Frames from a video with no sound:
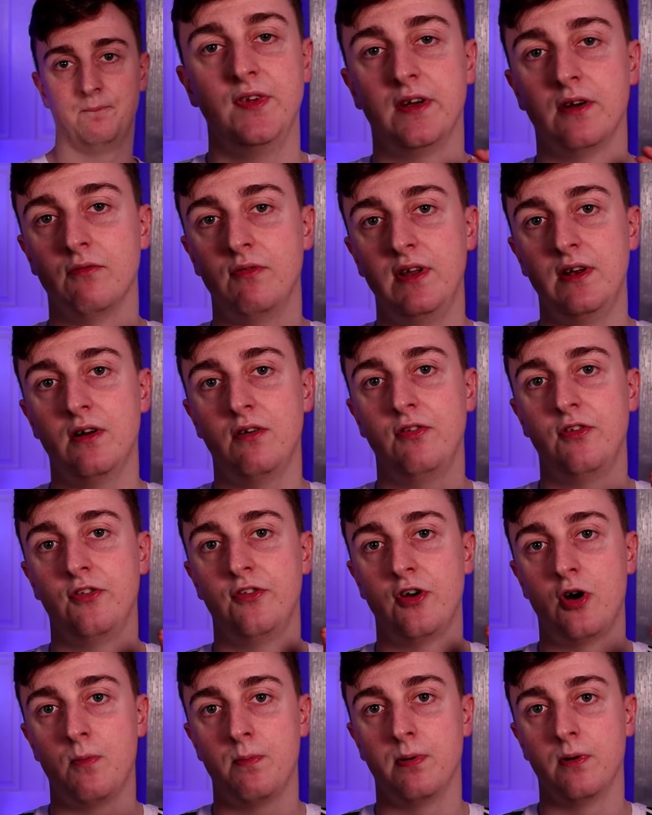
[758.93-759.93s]
You can read off the
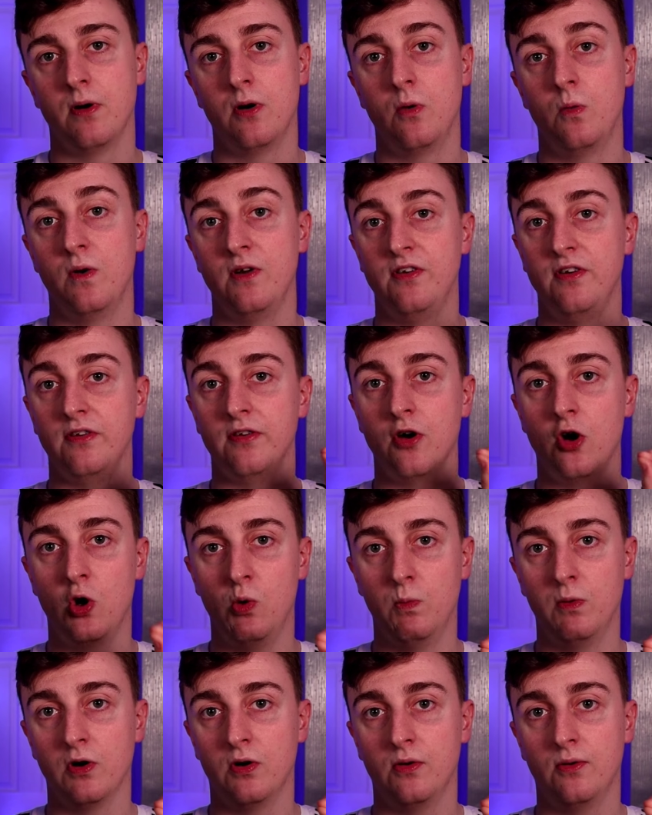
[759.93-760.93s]
top row, which is
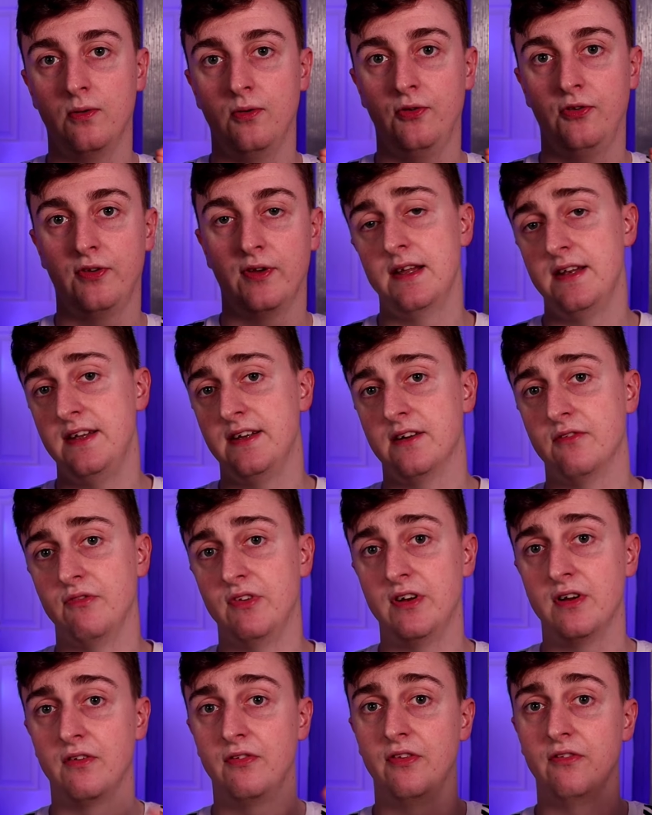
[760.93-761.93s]
home goals, and you can
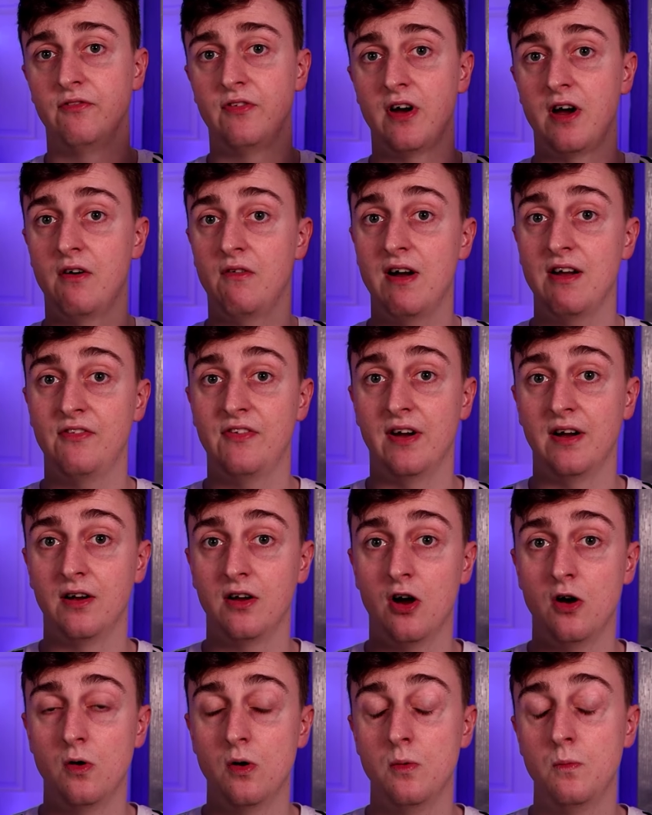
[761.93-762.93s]
read off the far left-hand
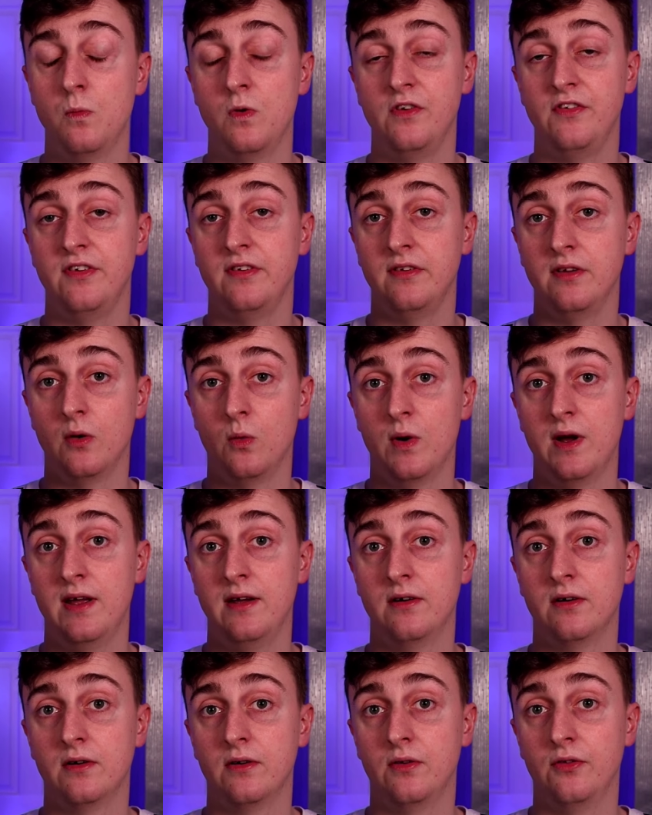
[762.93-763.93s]
column, which is the
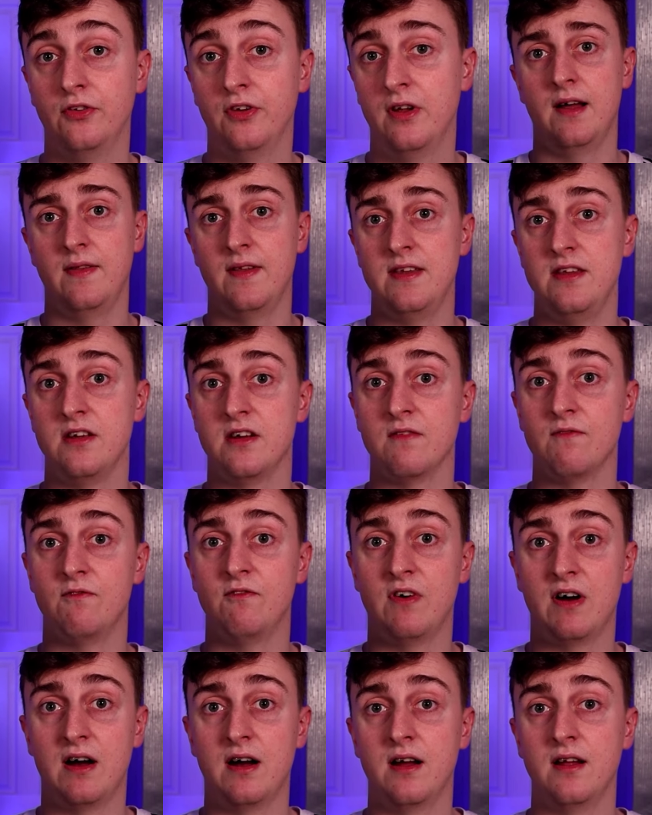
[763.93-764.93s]
away goals, and then you can
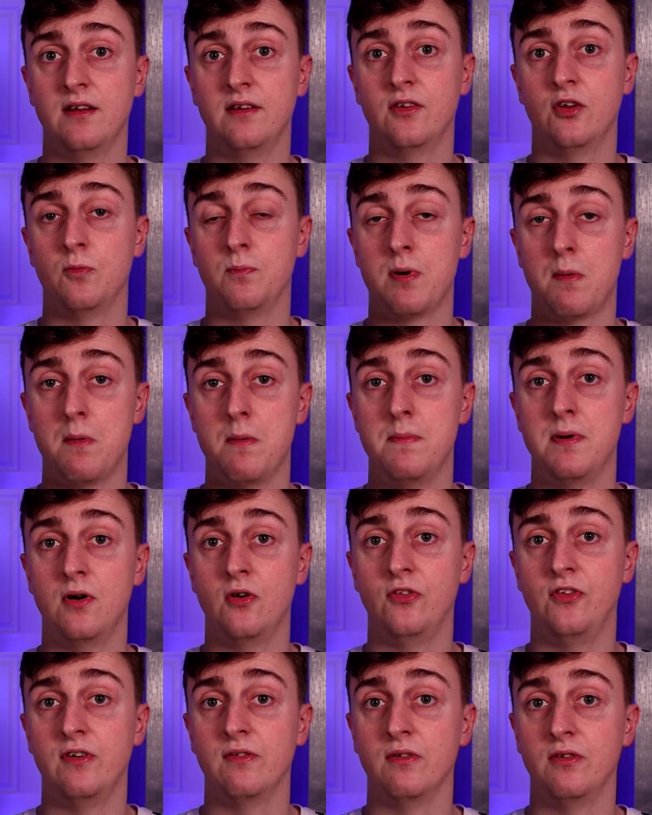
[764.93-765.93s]
find the
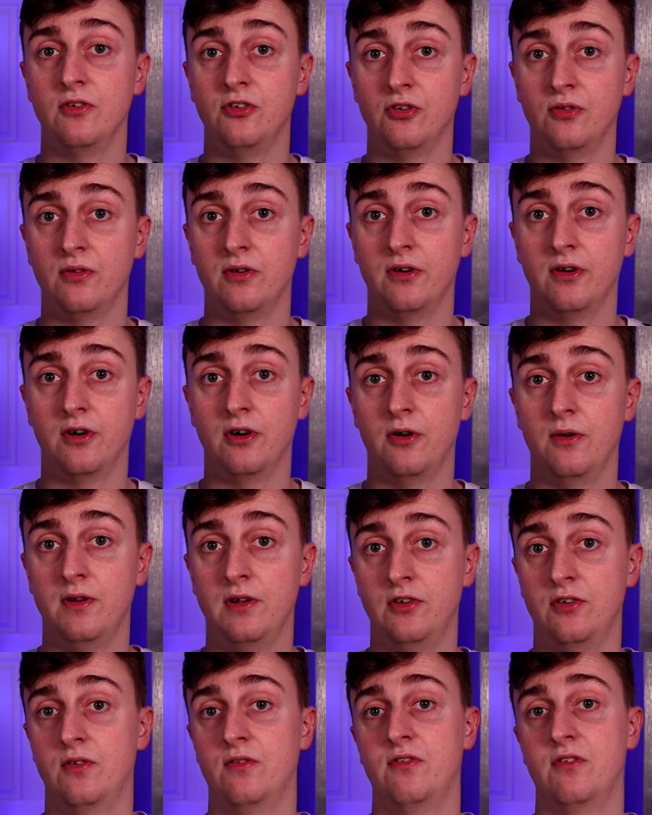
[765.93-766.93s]
probability of a result occurring.
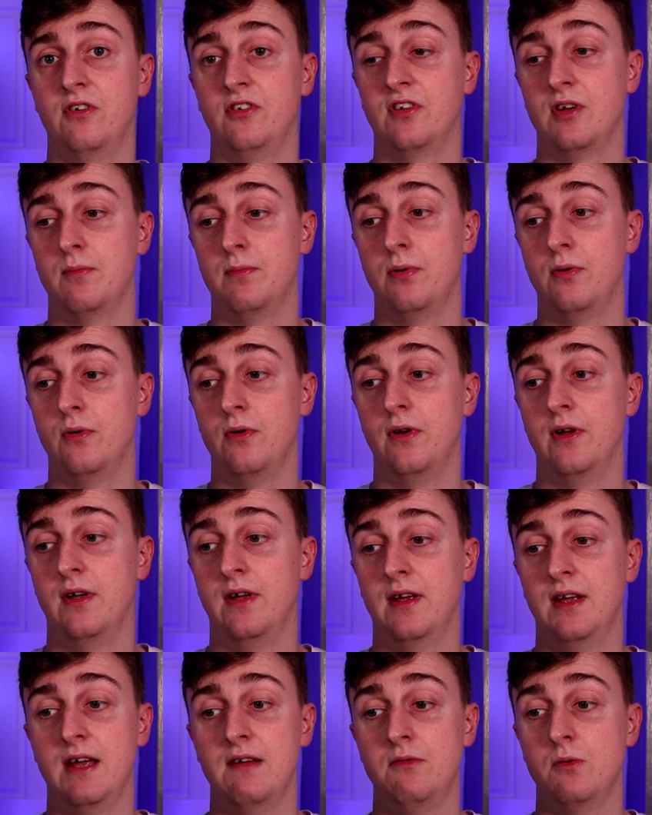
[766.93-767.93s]
So for example,
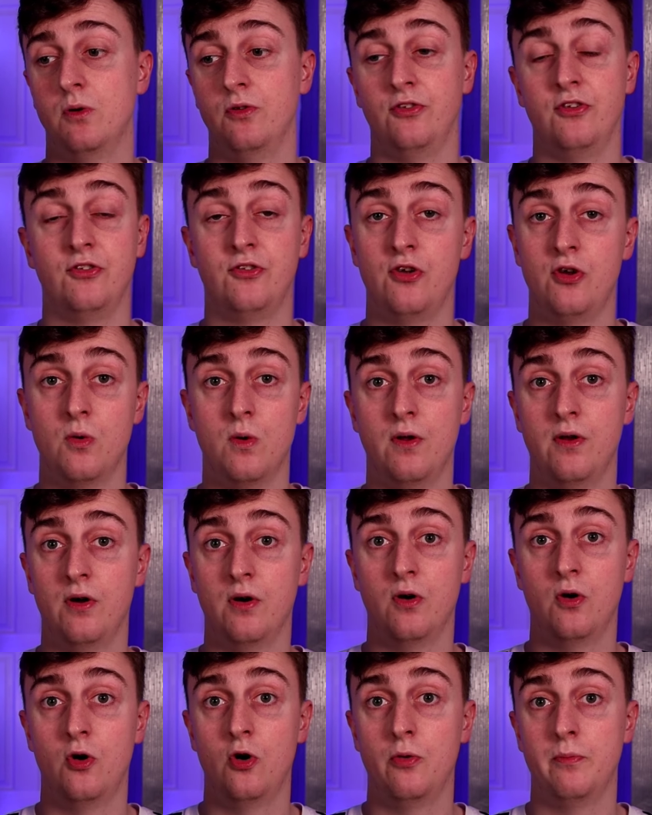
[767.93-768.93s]
if you want a 2 1 at
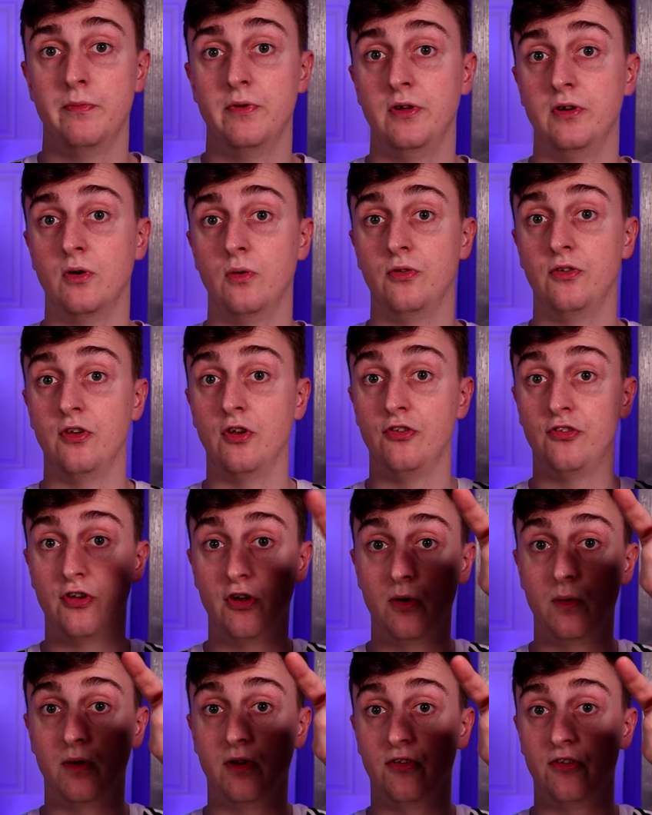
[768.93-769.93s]
home, you go to the
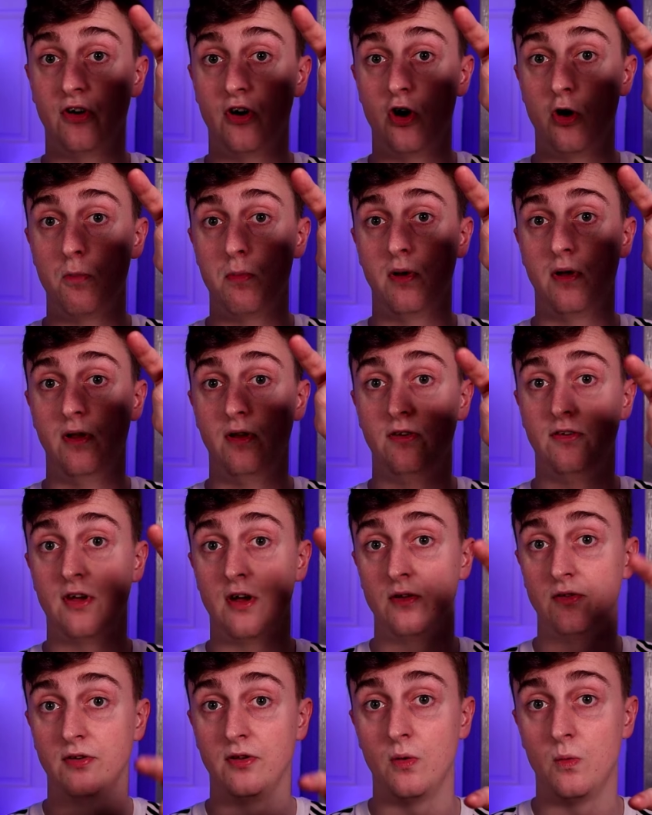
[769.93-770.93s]
2 at the top and
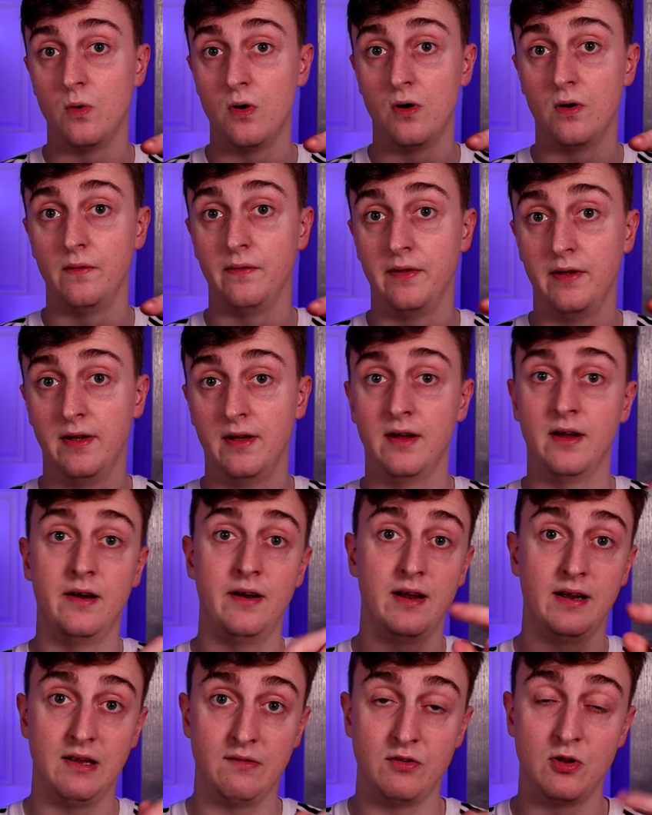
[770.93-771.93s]
down to the 1, and
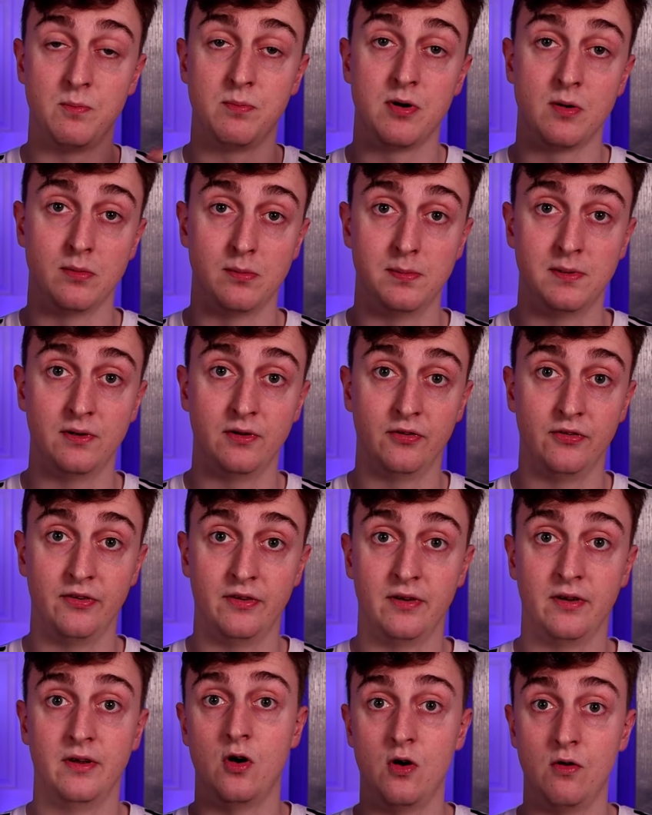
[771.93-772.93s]
that gives you the
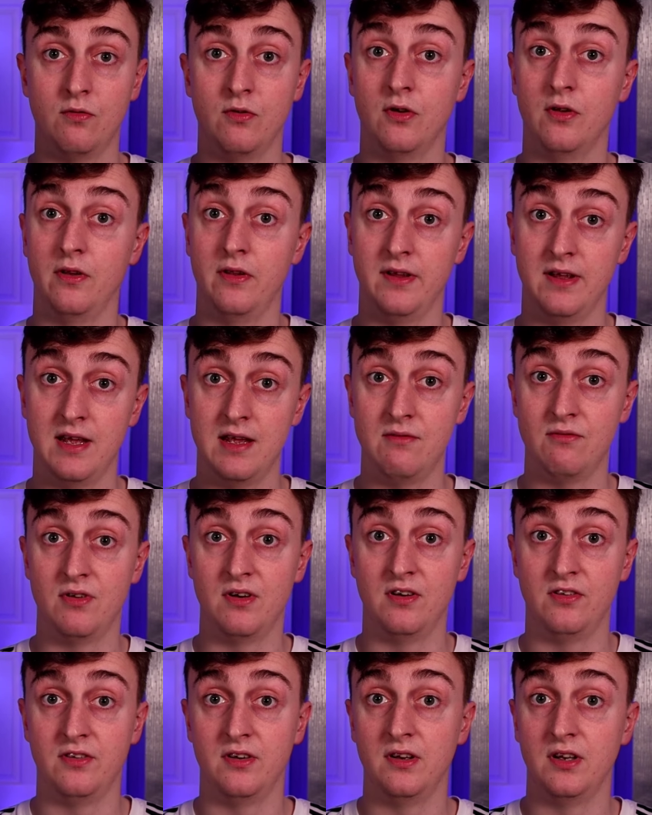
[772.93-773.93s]
probability of the game
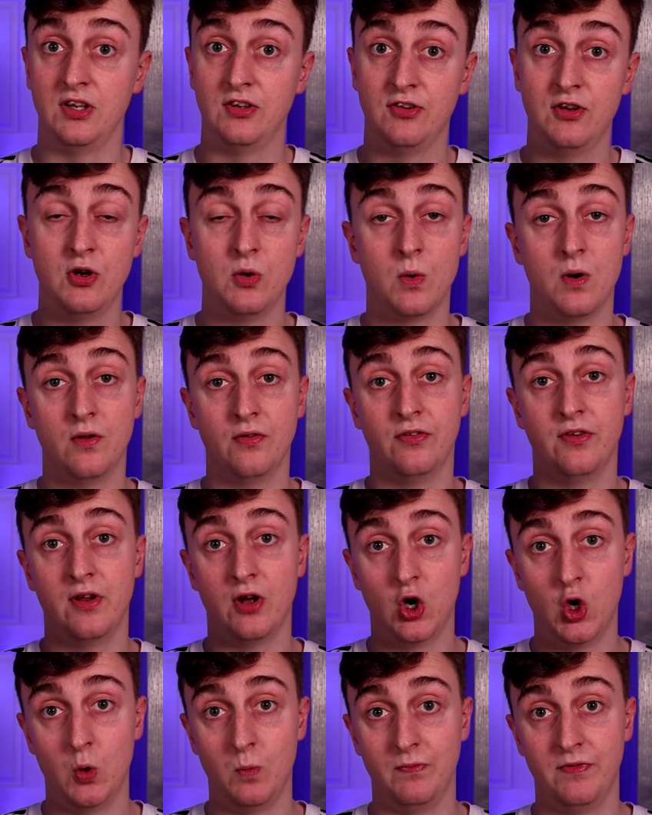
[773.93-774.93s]
finishing 2 1 to the
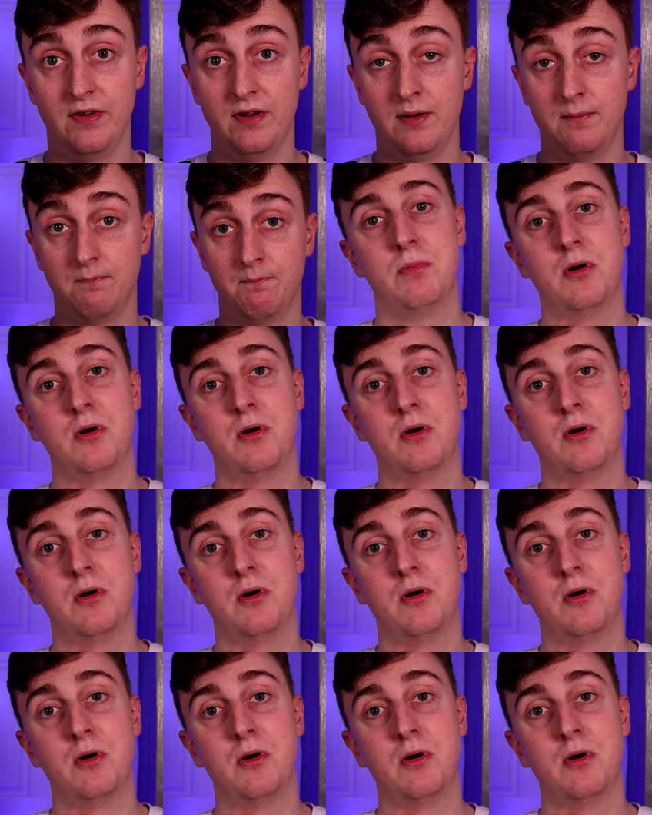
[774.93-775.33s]
home team.